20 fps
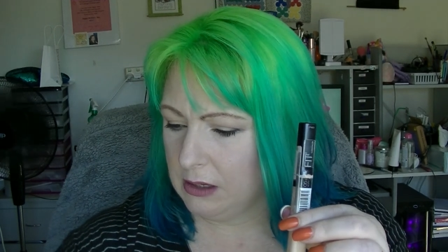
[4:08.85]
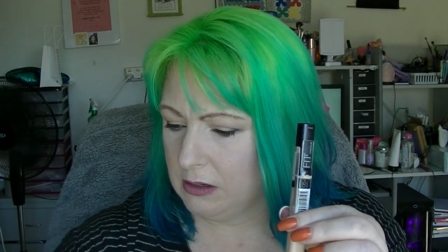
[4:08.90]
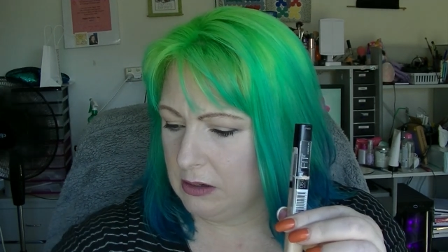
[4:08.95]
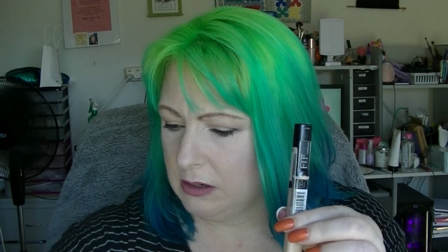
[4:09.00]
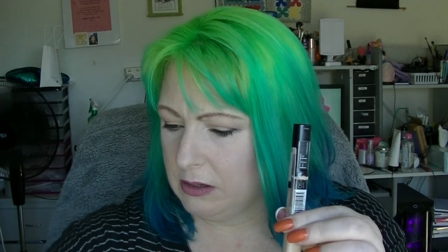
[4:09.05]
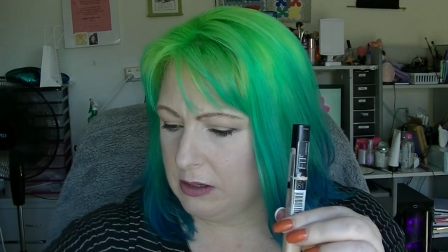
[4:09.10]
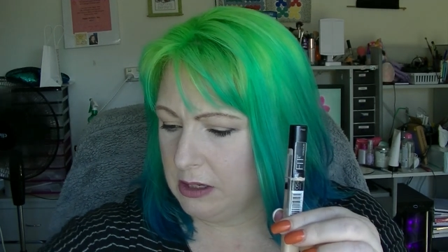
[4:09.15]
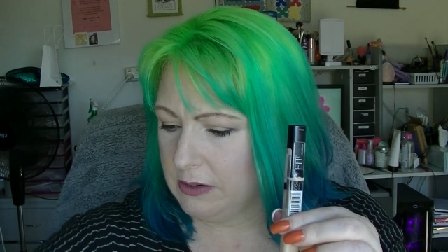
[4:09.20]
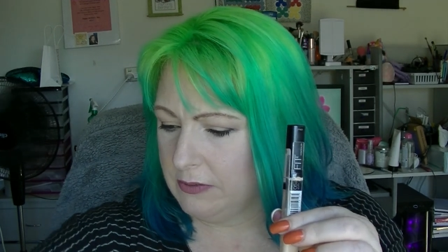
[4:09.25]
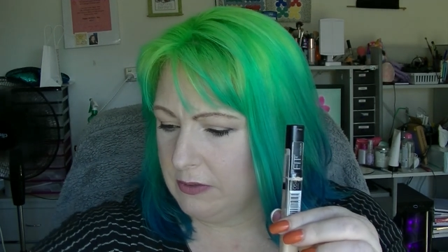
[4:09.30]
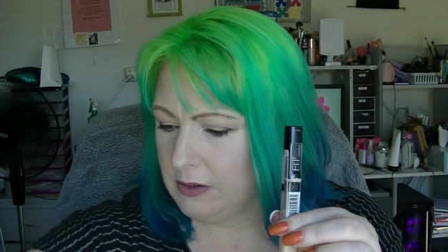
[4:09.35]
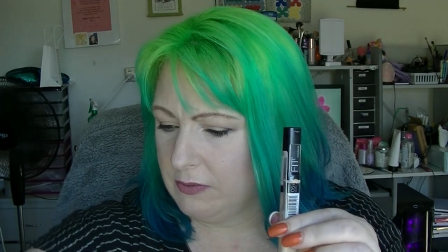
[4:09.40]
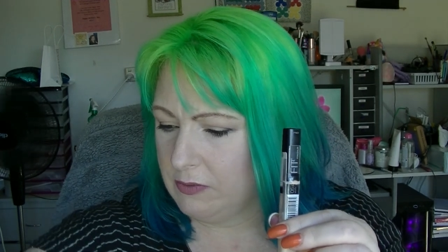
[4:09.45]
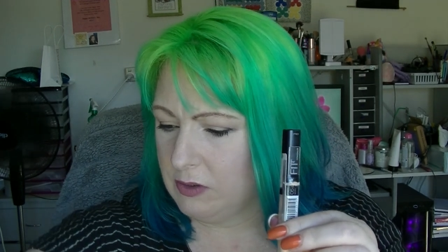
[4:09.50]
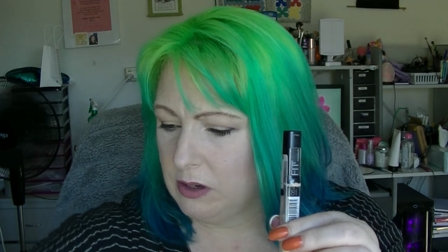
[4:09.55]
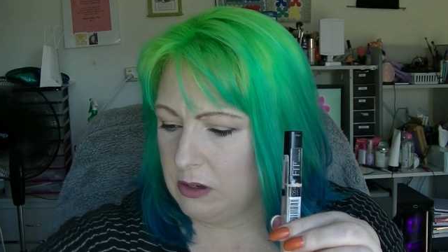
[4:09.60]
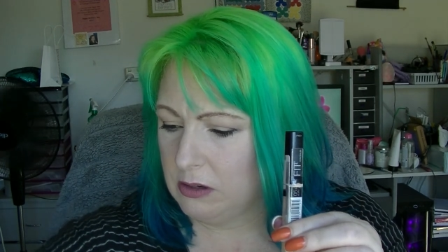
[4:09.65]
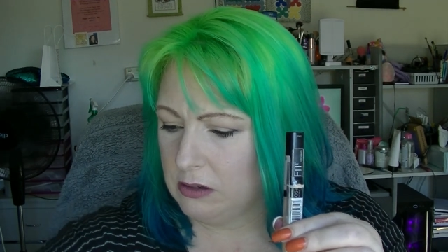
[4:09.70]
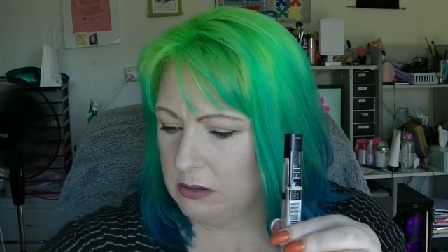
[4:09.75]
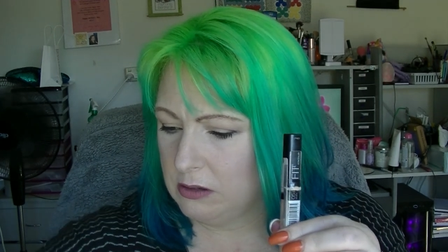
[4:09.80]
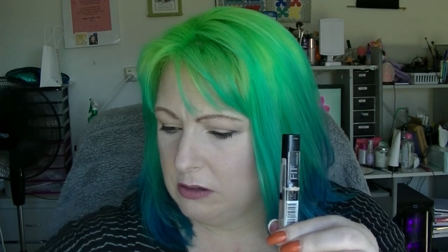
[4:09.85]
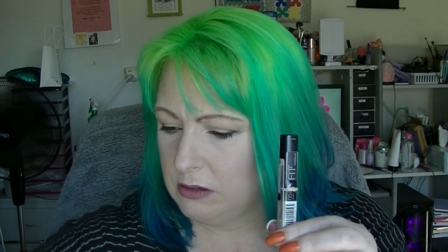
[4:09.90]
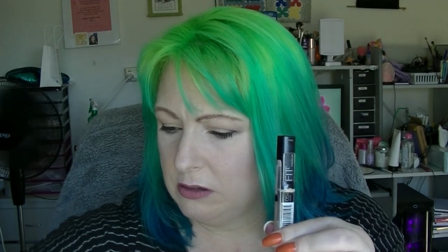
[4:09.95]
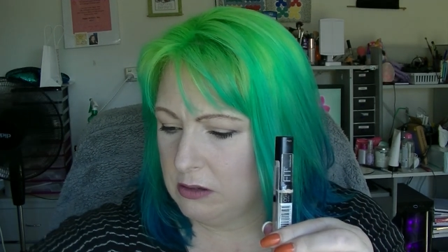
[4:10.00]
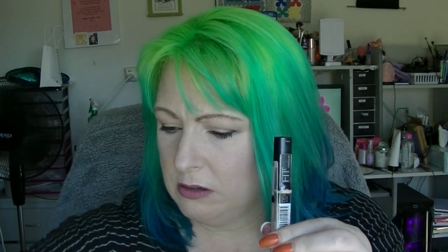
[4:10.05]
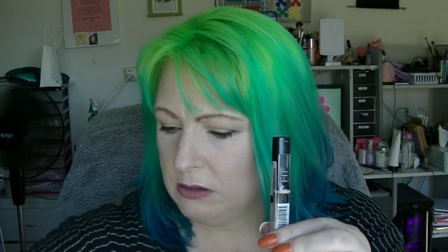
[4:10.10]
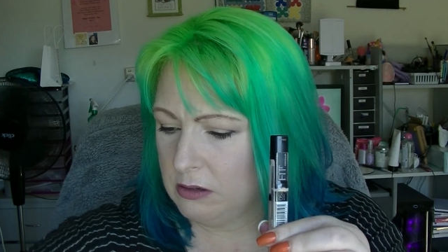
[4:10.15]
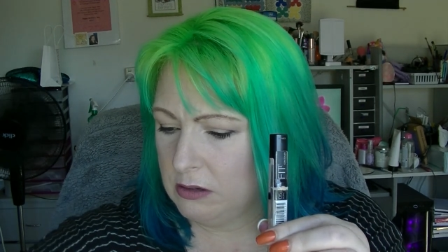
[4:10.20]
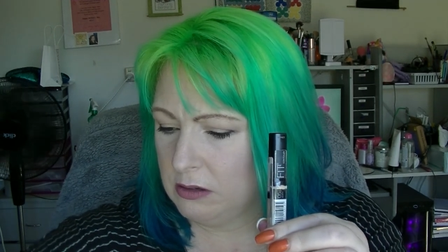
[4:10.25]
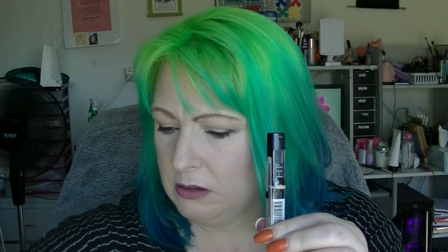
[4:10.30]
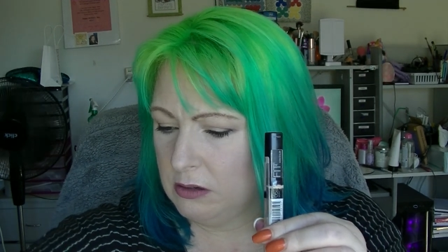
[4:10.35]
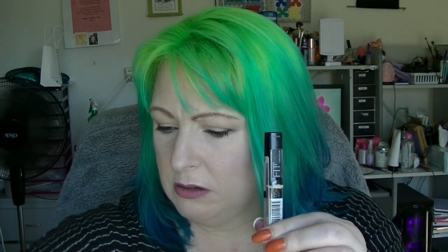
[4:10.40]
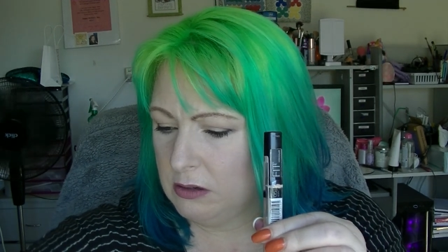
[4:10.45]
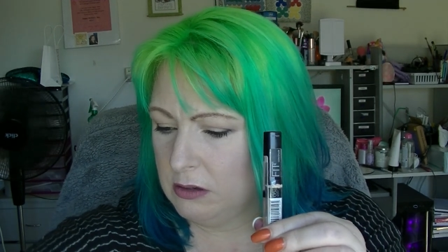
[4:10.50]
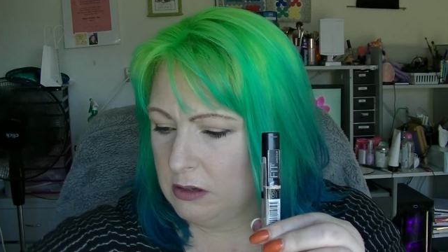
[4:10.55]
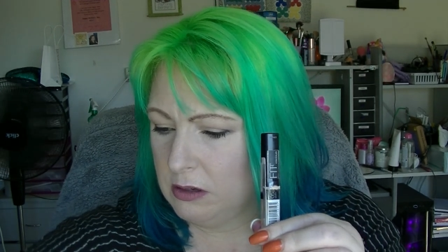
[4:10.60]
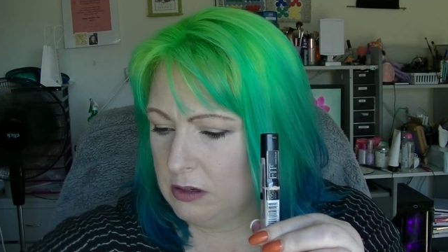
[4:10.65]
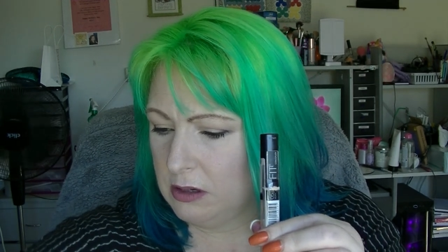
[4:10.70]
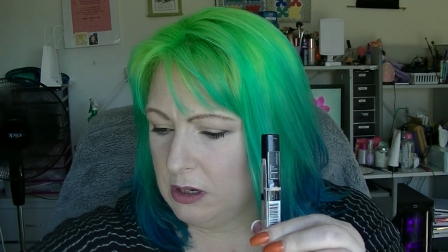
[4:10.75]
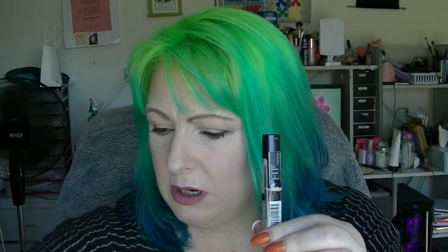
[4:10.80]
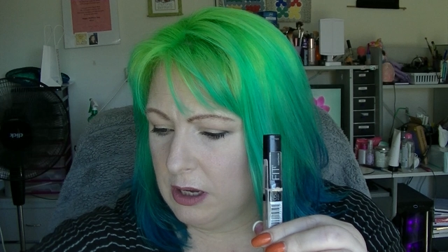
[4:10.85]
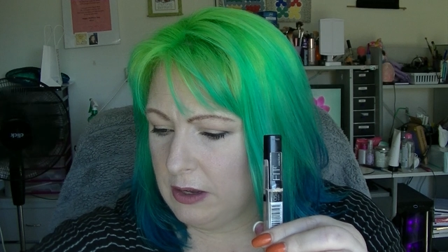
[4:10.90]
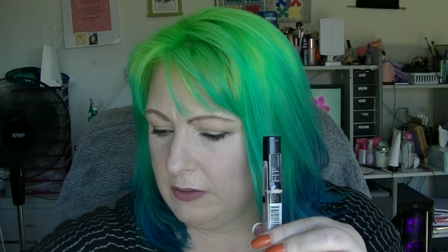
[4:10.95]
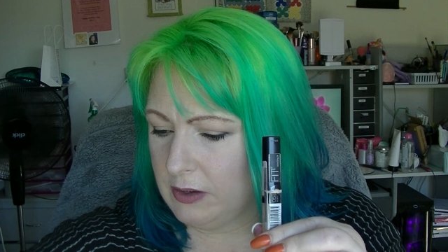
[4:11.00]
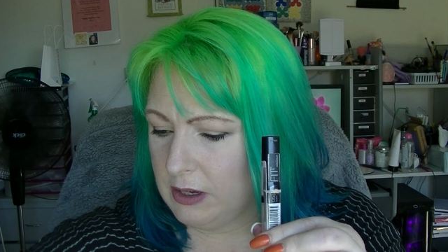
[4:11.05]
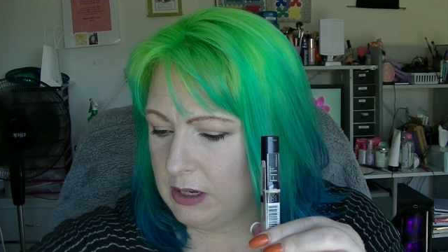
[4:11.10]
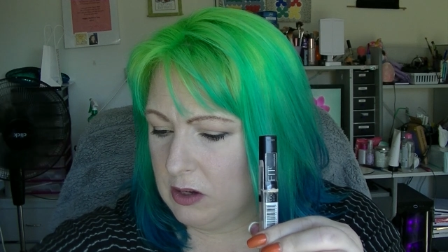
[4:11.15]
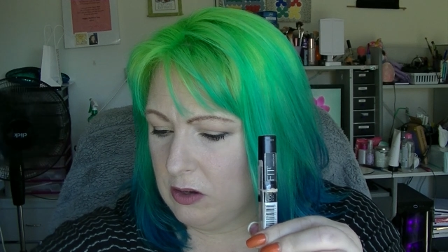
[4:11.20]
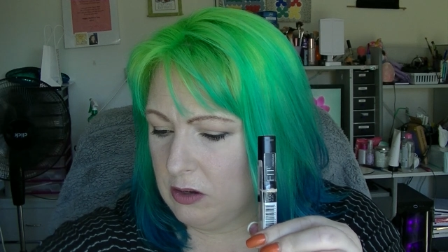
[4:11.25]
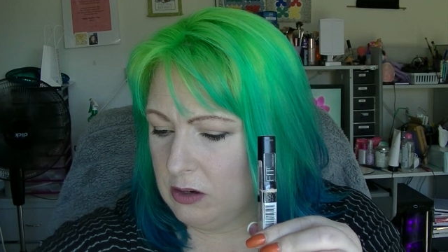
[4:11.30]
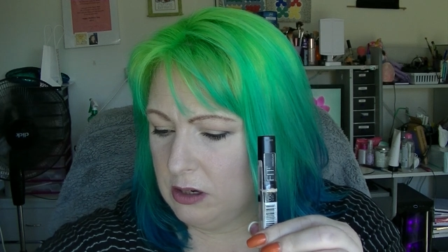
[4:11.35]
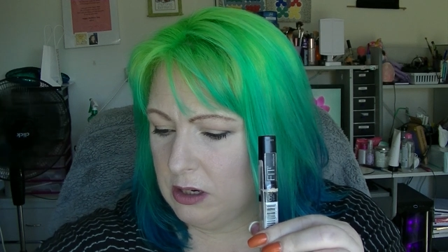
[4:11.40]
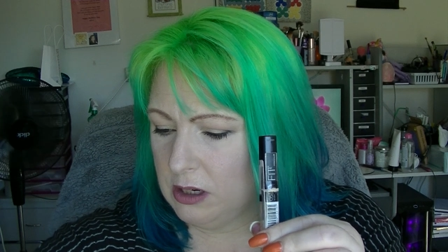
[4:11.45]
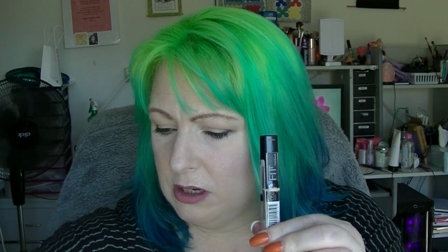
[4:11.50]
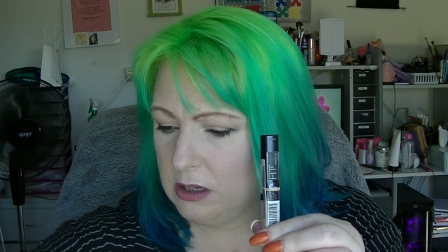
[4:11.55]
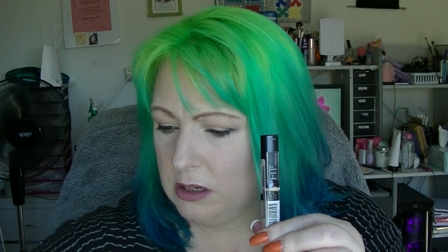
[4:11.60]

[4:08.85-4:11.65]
let's see if I've got, have I got?